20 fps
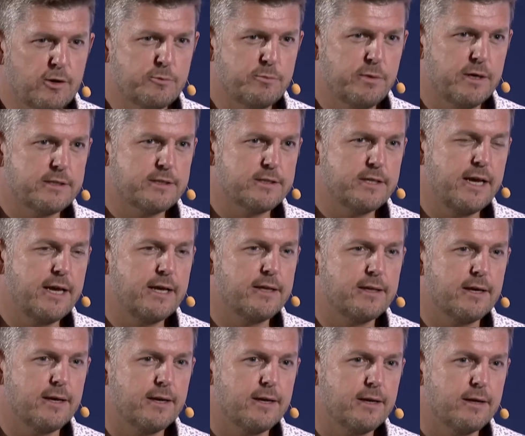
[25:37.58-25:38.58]
to close by
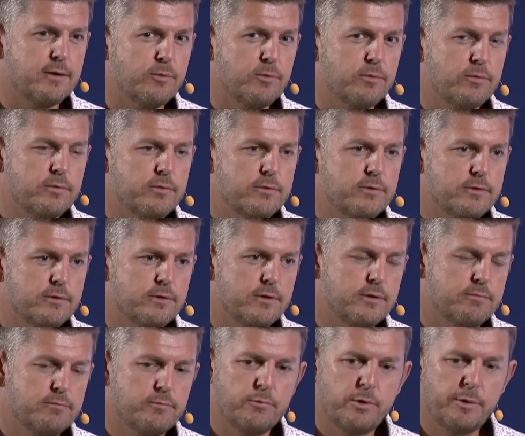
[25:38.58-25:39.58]
saying that
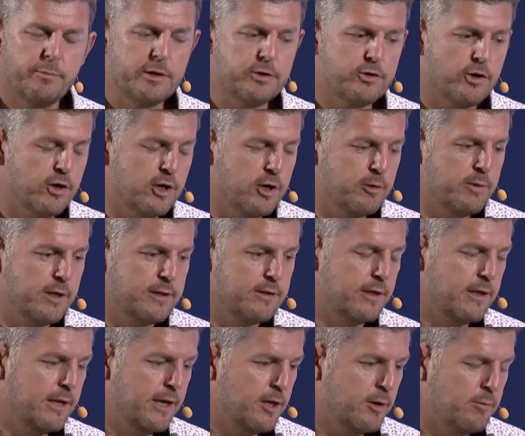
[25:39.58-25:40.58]
we've been talking
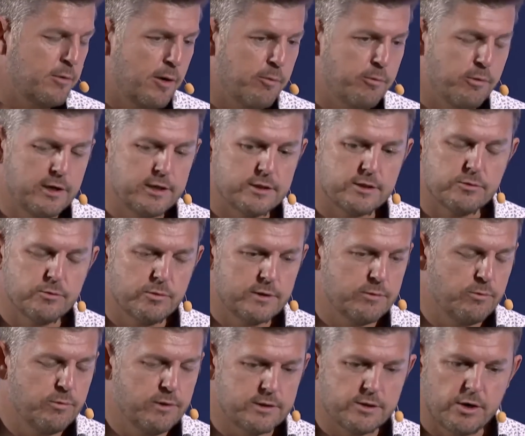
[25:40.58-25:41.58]
about the cleanup operation,
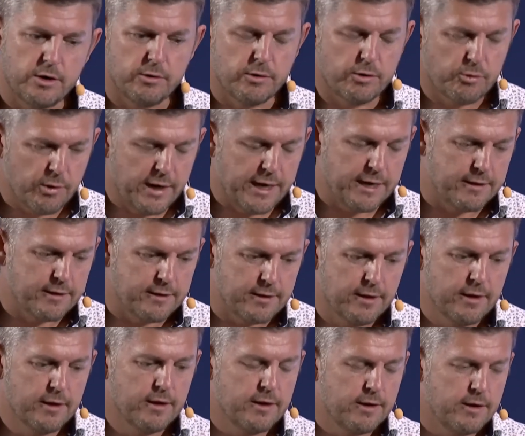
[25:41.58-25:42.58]
which are
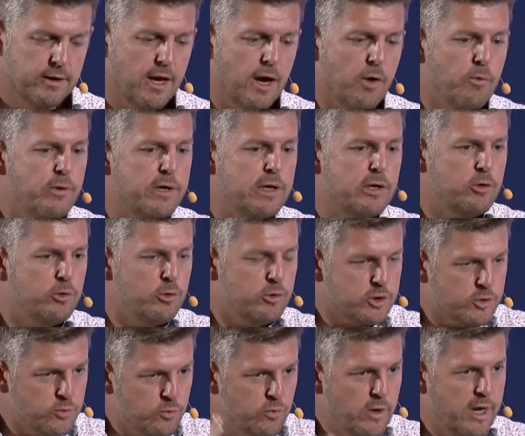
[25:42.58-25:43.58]
great. Now we
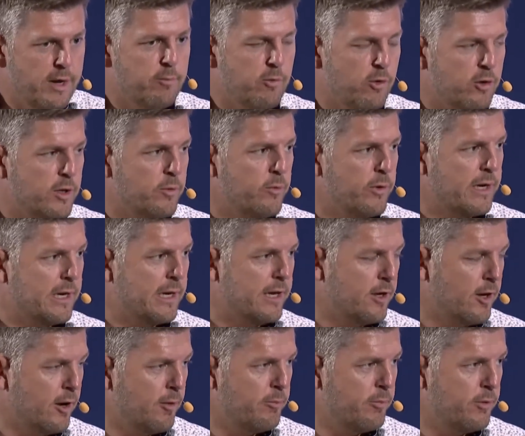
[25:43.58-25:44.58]
lose way more than we
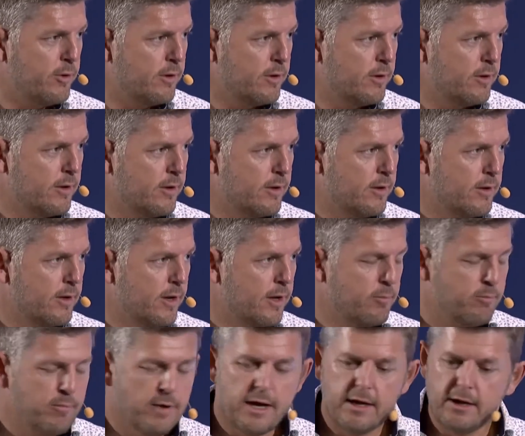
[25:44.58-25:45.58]
clean up.
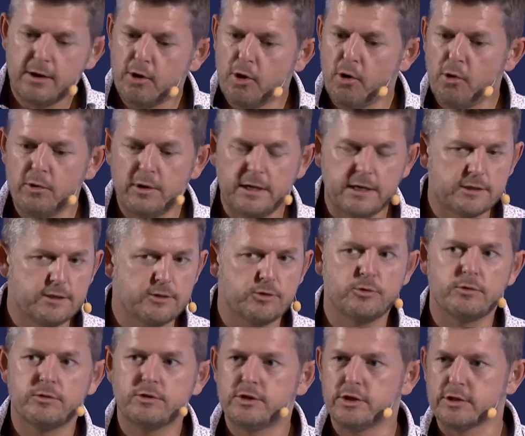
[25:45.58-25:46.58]
And my goal is
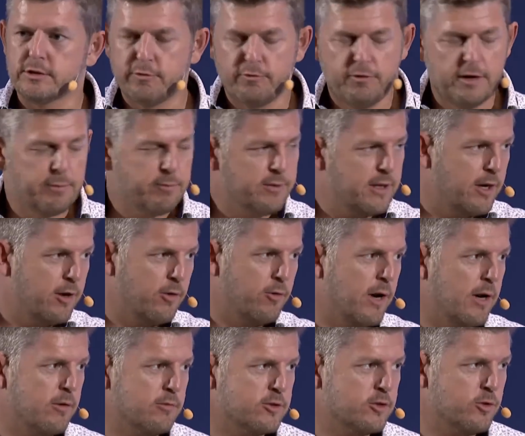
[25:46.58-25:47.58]
to just flip that
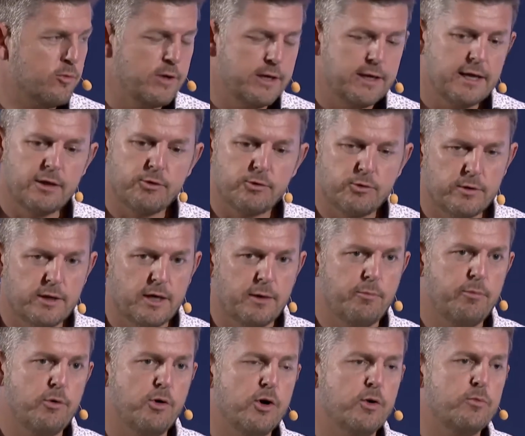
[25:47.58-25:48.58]
around. So we get to
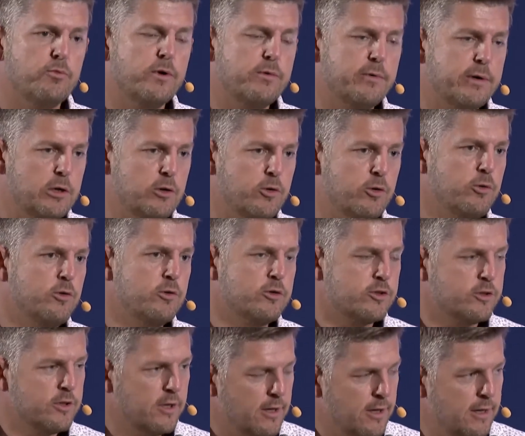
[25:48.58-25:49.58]
that point where we
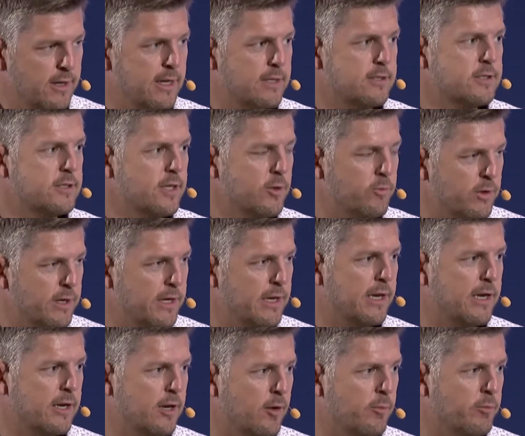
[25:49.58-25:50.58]
lose less than we
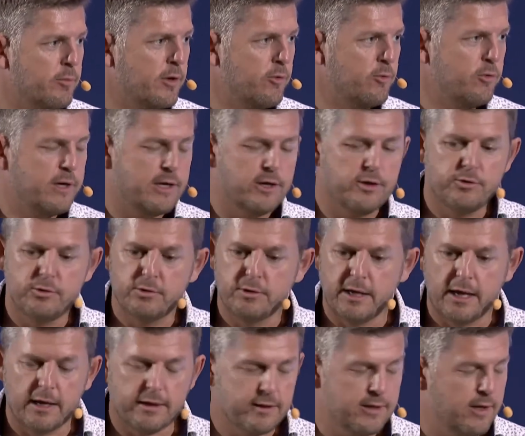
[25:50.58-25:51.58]
clean up. If we can
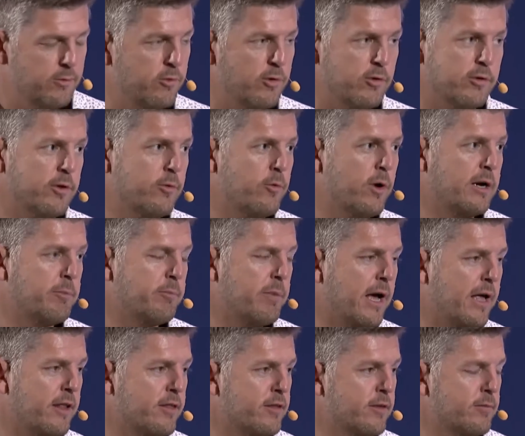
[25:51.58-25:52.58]
do that, then we're on the right
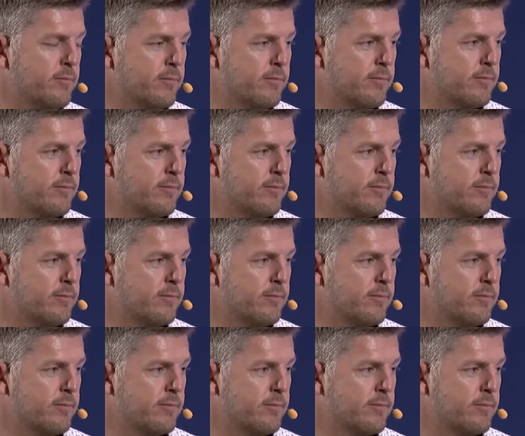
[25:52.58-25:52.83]
path.